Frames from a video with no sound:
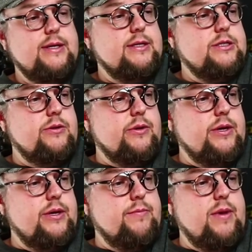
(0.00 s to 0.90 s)
So
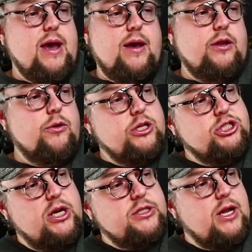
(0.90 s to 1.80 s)
yeah, and you can
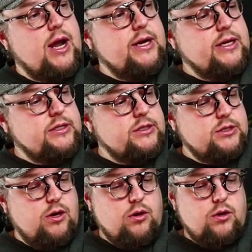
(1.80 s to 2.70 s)
change the
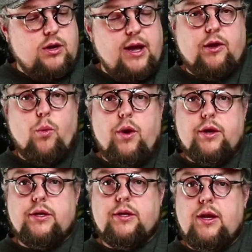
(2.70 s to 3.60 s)
lightings all like you want
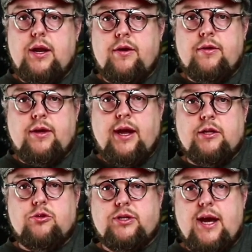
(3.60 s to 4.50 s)
it, get
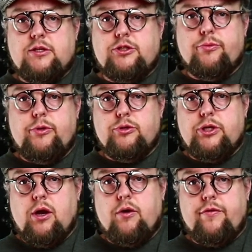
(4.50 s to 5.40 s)
it to dance to
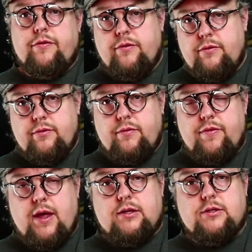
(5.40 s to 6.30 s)
music of
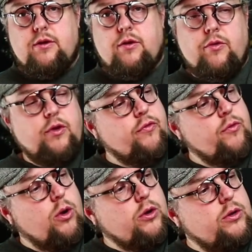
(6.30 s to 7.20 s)
that. If you
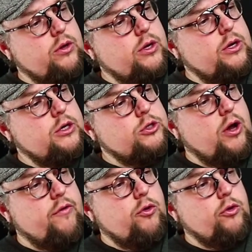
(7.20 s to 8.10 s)
want it to
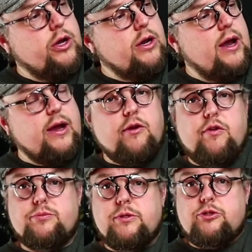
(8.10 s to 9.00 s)
have looking like a
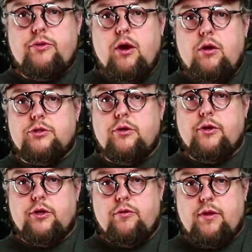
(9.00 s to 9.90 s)
Christmas tree also, you
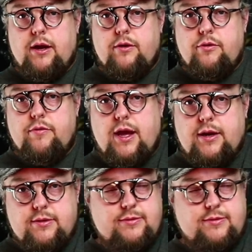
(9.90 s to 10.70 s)
can do that.